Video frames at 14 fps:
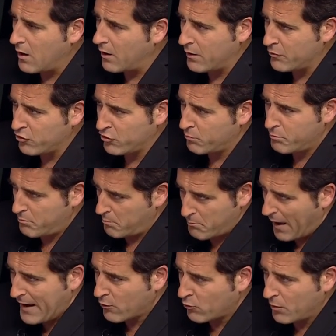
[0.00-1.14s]
just
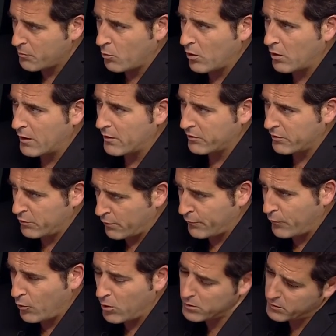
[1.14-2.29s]
bankrupt, more or less, in
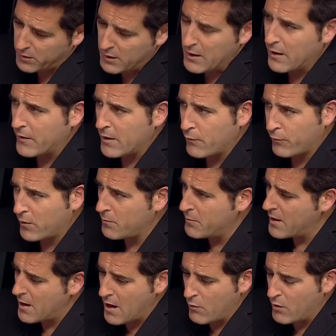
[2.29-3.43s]
default, and then from
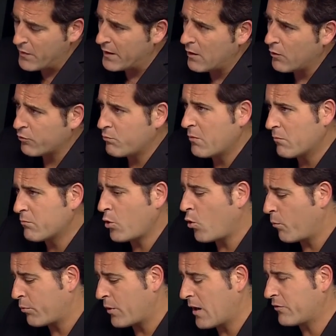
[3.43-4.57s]
there, everything else, the whole
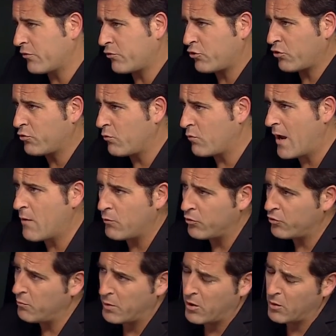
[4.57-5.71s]
process just
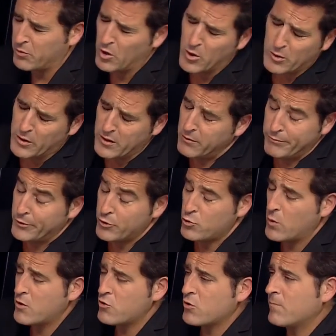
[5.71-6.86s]
unravels. It becomes an ugly
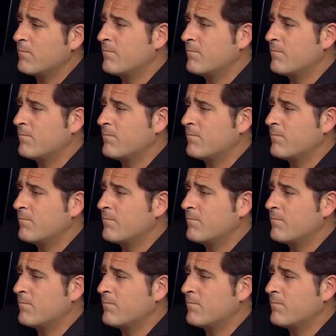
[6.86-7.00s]
situation.